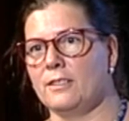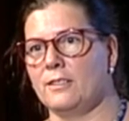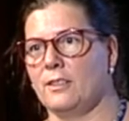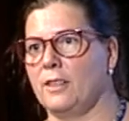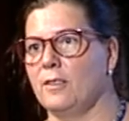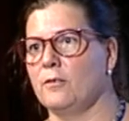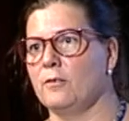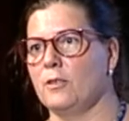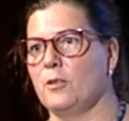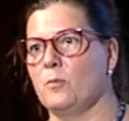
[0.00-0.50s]
So
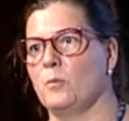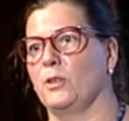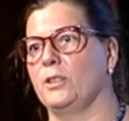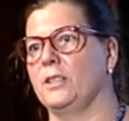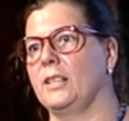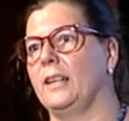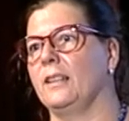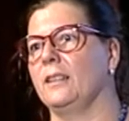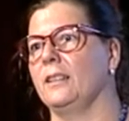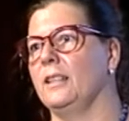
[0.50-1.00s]
infant
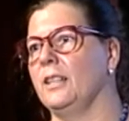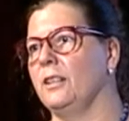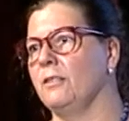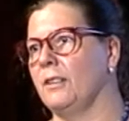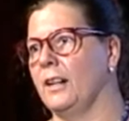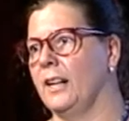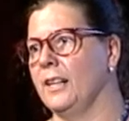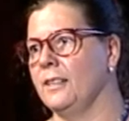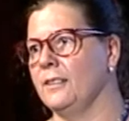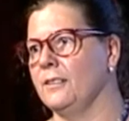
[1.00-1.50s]
mortality
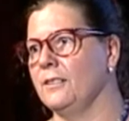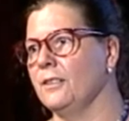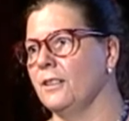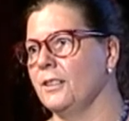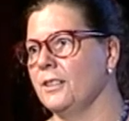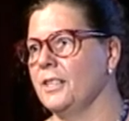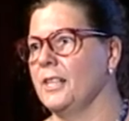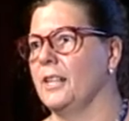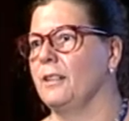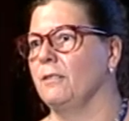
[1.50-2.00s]
rate is
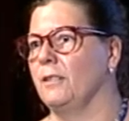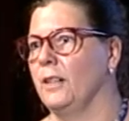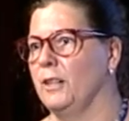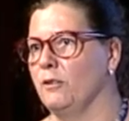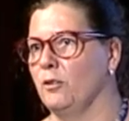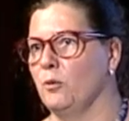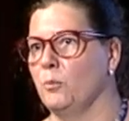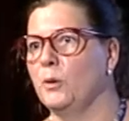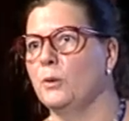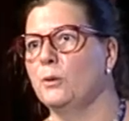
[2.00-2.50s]
not generally
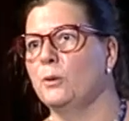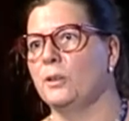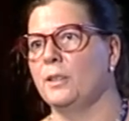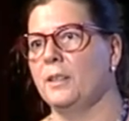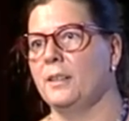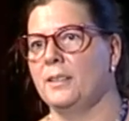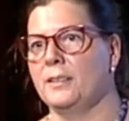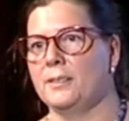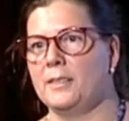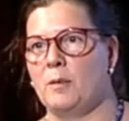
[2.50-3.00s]

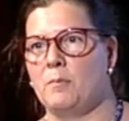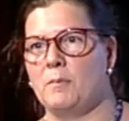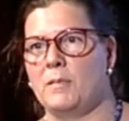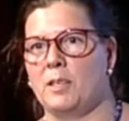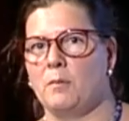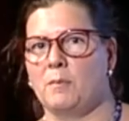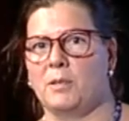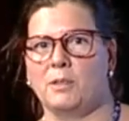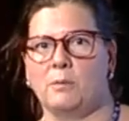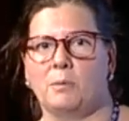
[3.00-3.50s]
reported as
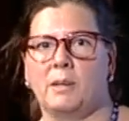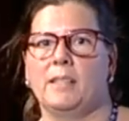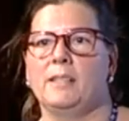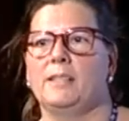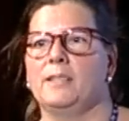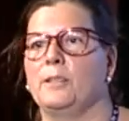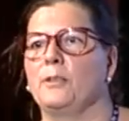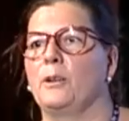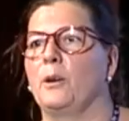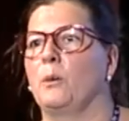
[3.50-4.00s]
something between
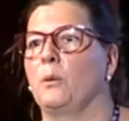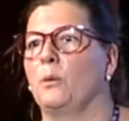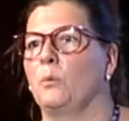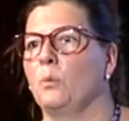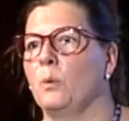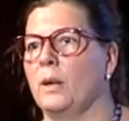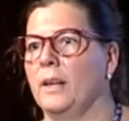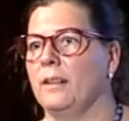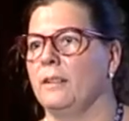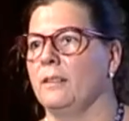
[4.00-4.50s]
0 and
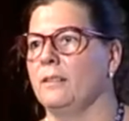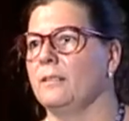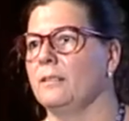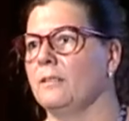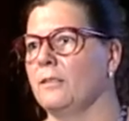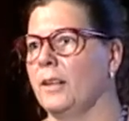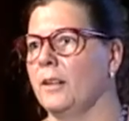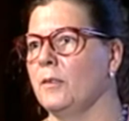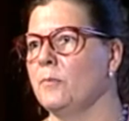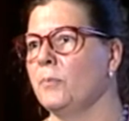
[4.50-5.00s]
1,
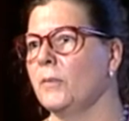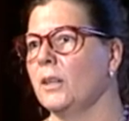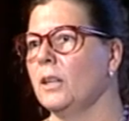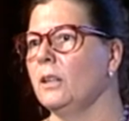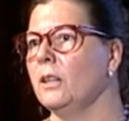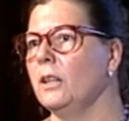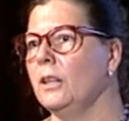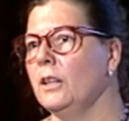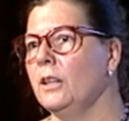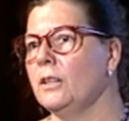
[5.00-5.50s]
right?
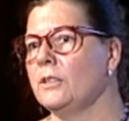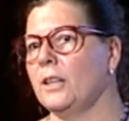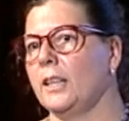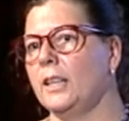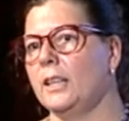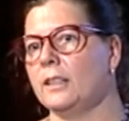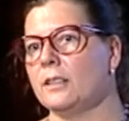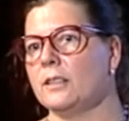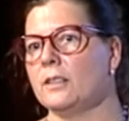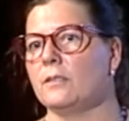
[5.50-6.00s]
So
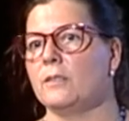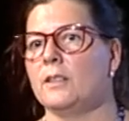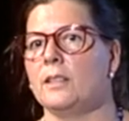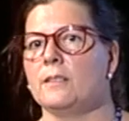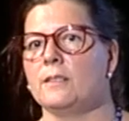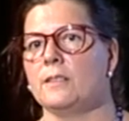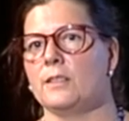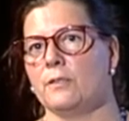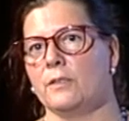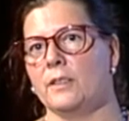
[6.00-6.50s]
each of
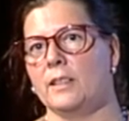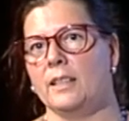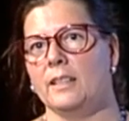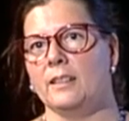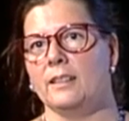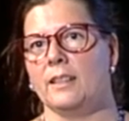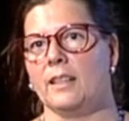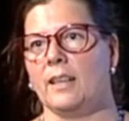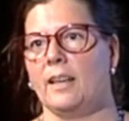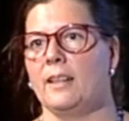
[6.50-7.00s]
these different
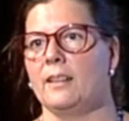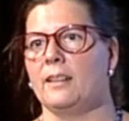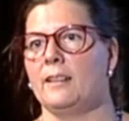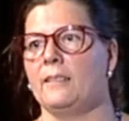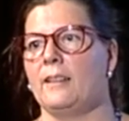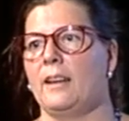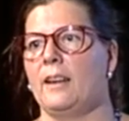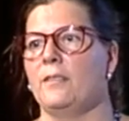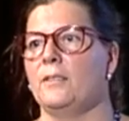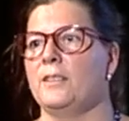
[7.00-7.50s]

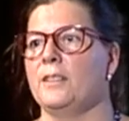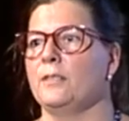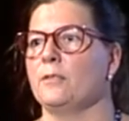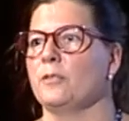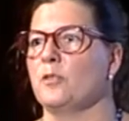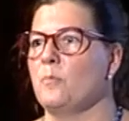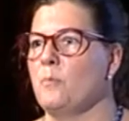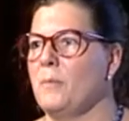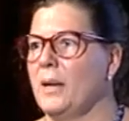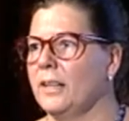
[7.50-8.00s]
indicators have a
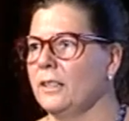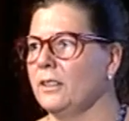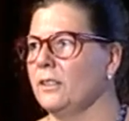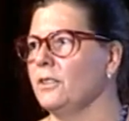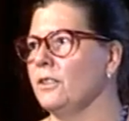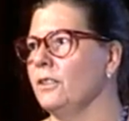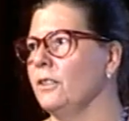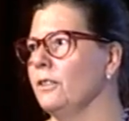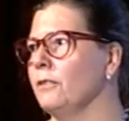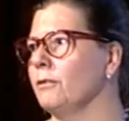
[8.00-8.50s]
different
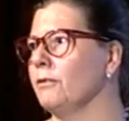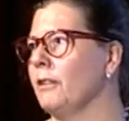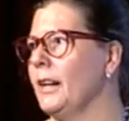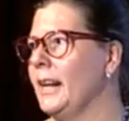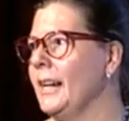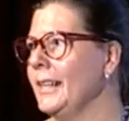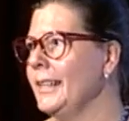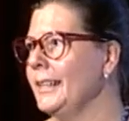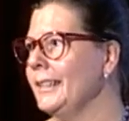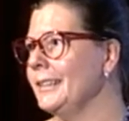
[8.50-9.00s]
magnitude of
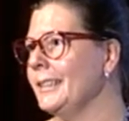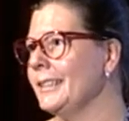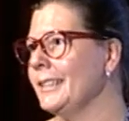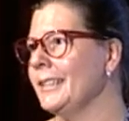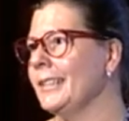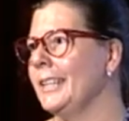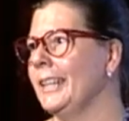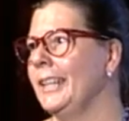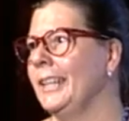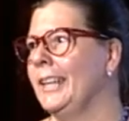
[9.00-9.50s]

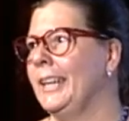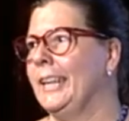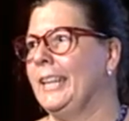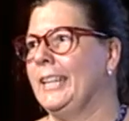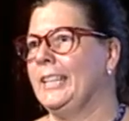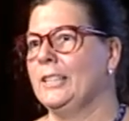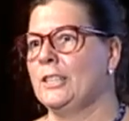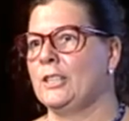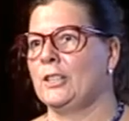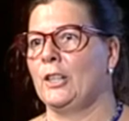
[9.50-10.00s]
range,
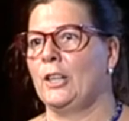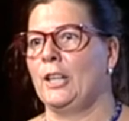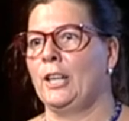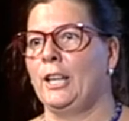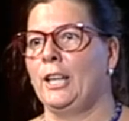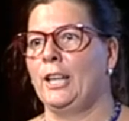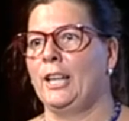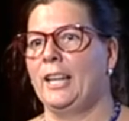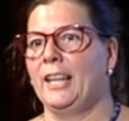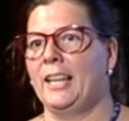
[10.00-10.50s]
and
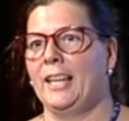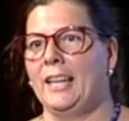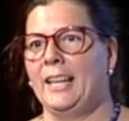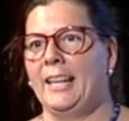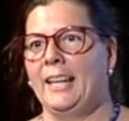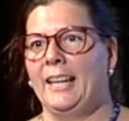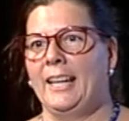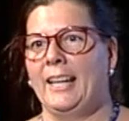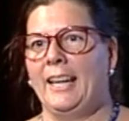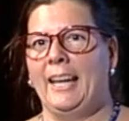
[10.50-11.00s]
so
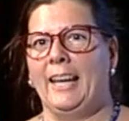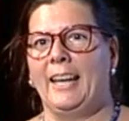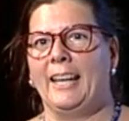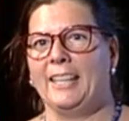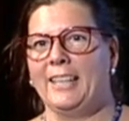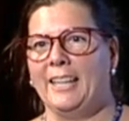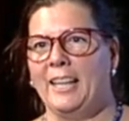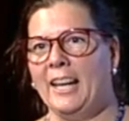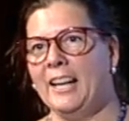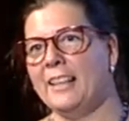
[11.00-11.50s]

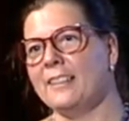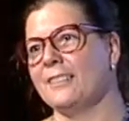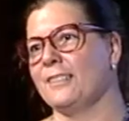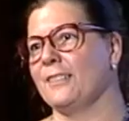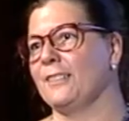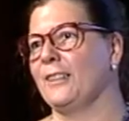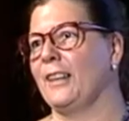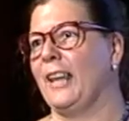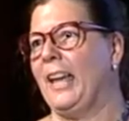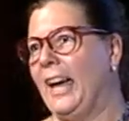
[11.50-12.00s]
you can't
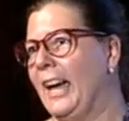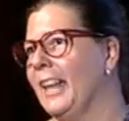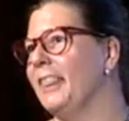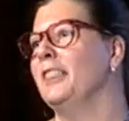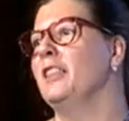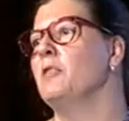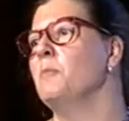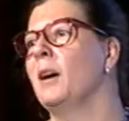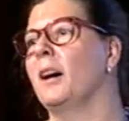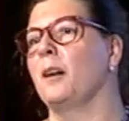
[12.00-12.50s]
just sort of
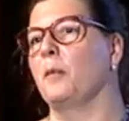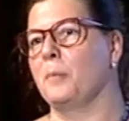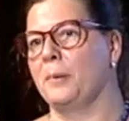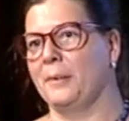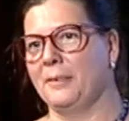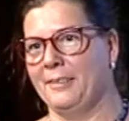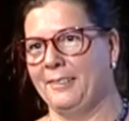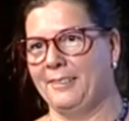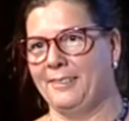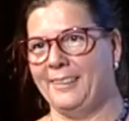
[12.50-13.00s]
add them up,
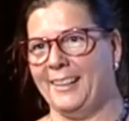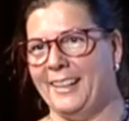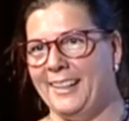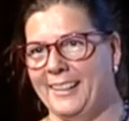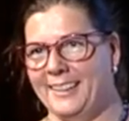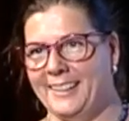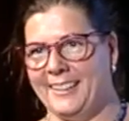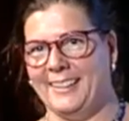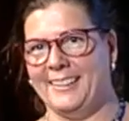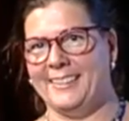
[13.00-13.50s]
right?
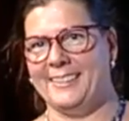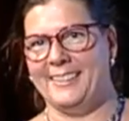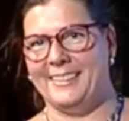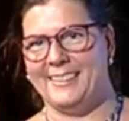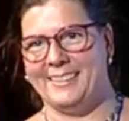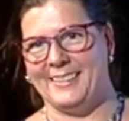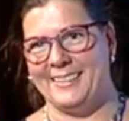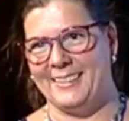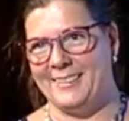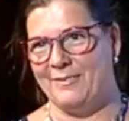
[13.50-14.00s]
Because it
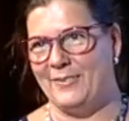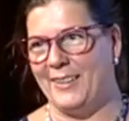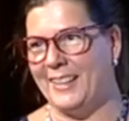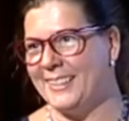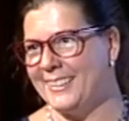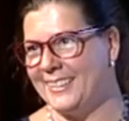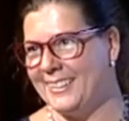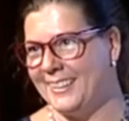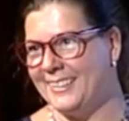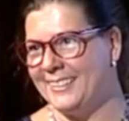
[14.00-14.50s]
doesn't make
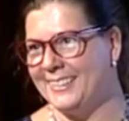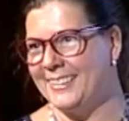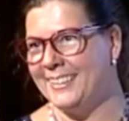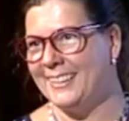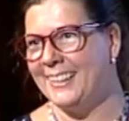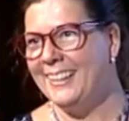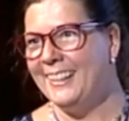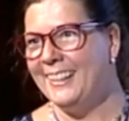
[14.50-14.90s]
sense.